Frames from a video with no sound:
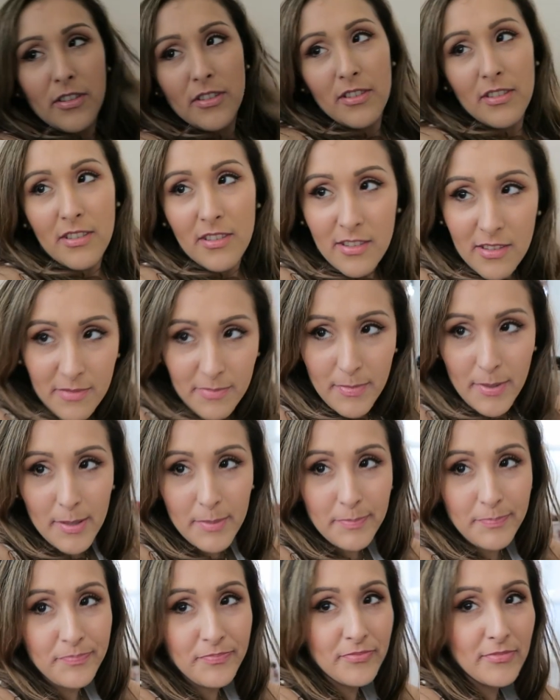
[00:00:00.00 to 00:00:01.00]
girls,
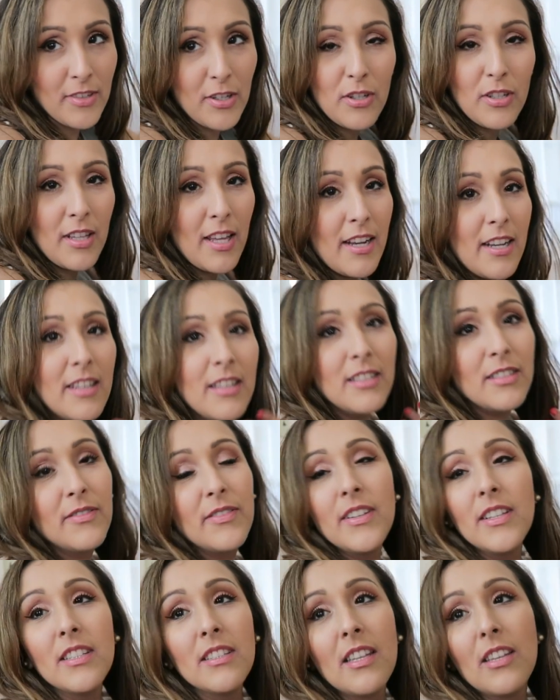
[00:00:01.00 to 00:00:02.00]
babe. They don't lie to this
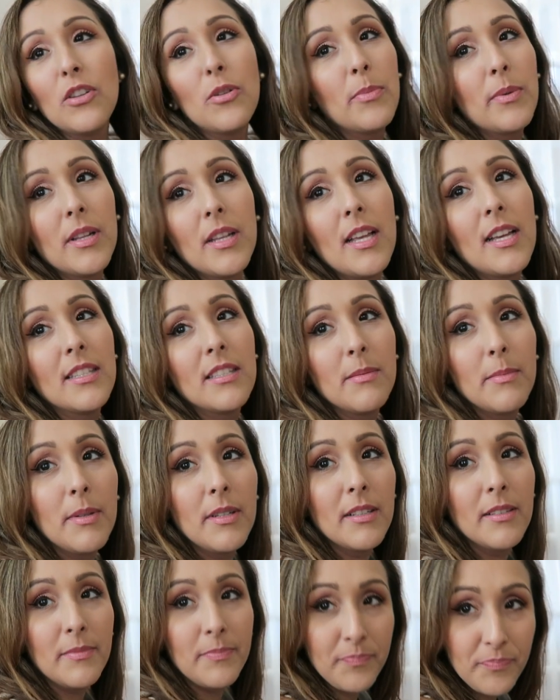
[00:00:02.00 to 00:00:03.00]
face. Like nobody lies to
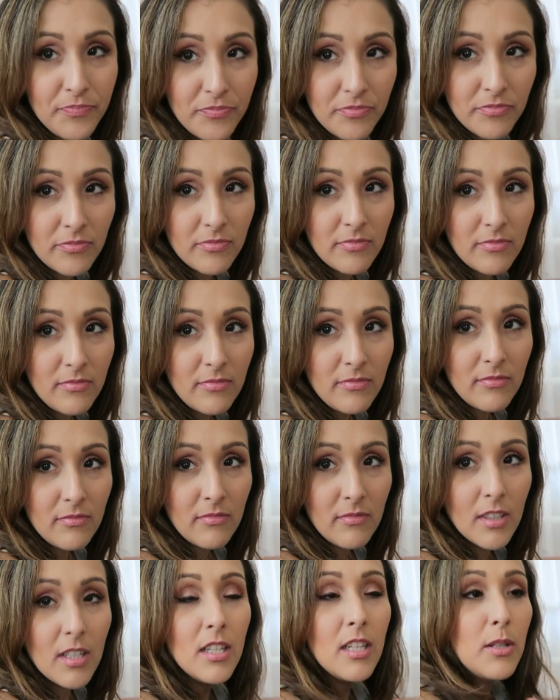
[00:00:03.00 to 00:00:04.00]
me.
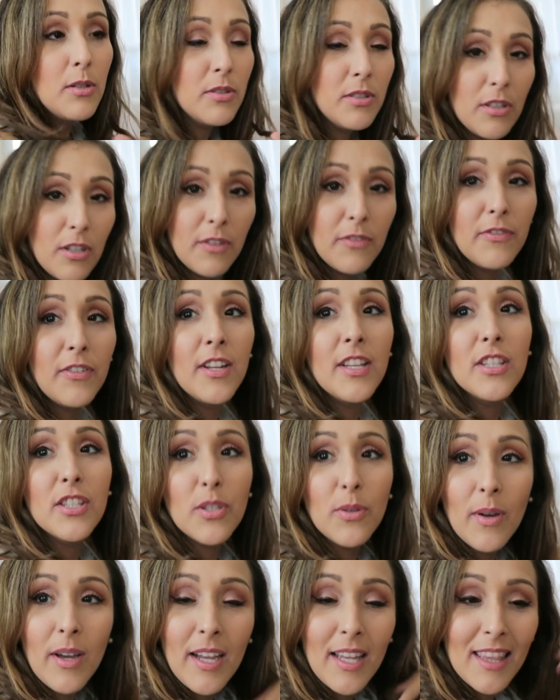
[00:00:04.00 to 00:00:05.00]
He was a good friend,
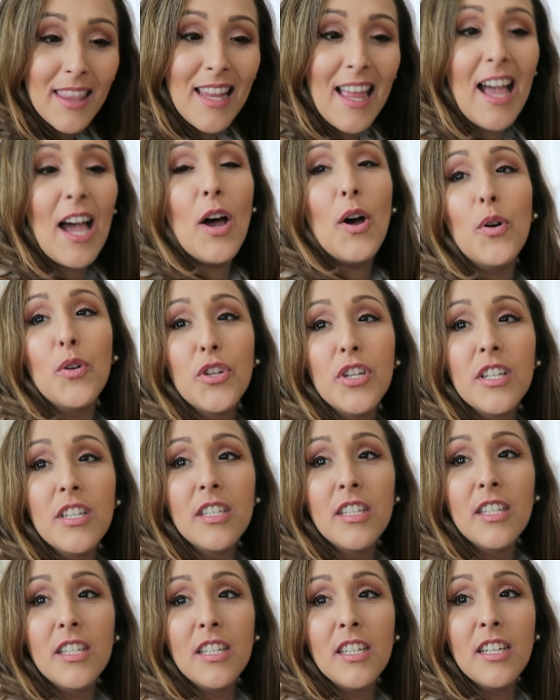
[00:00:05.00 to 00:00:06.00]
so I allowed
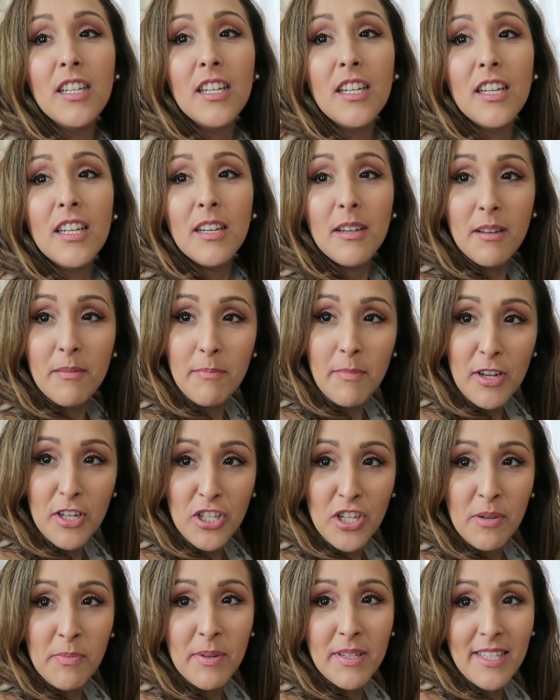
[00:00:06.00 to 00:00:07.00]
my
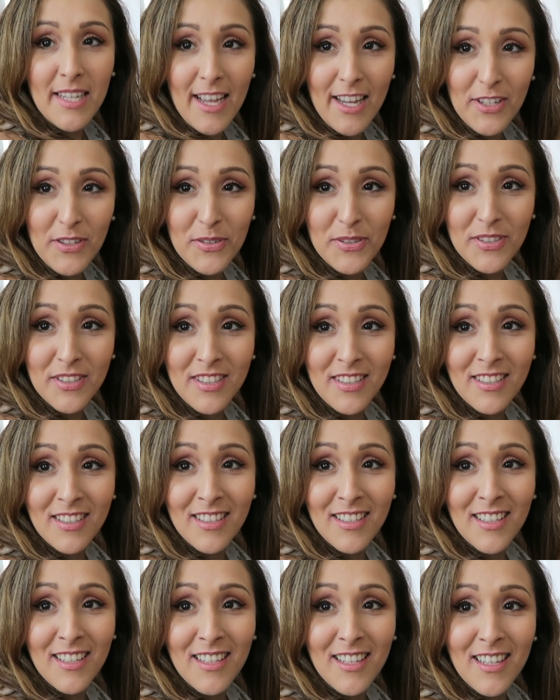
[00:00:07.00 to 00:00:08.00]
Shane McDaniels
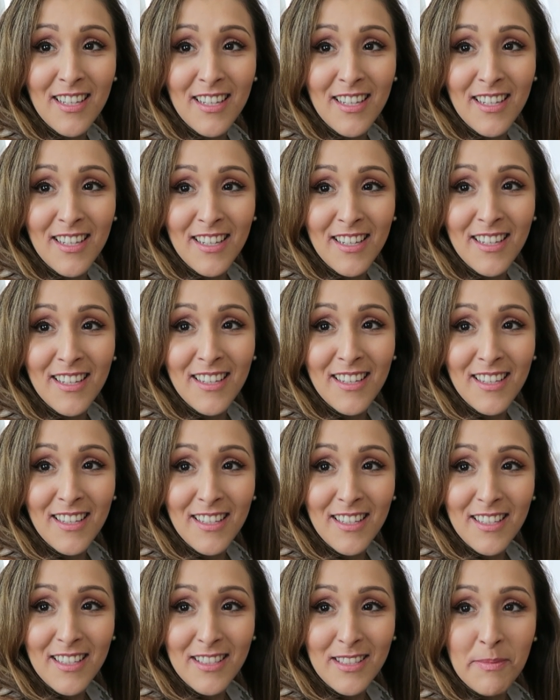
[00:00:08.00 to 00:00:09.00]

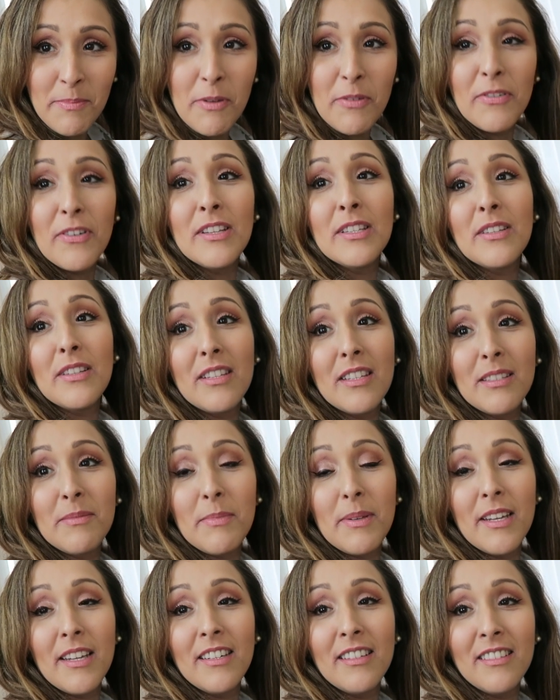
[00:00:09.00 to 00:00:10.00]
to be friends with this
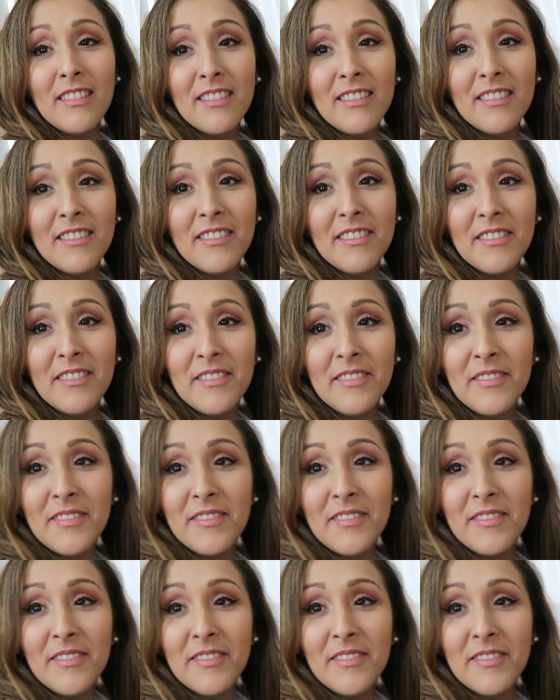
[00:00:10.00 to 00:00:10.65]
man. I don't